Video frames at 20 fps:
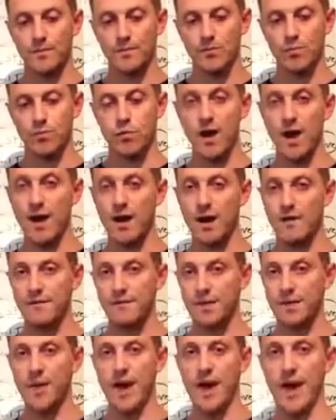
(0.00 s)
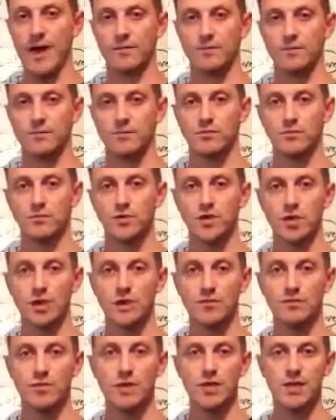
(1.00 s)
Right off the bat, the
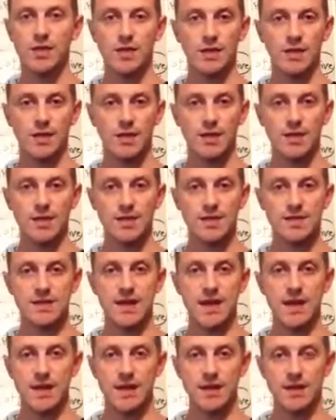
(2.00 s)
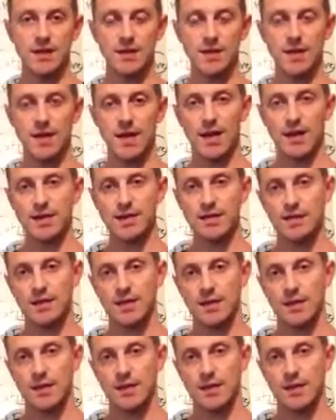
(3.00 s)
government is stating that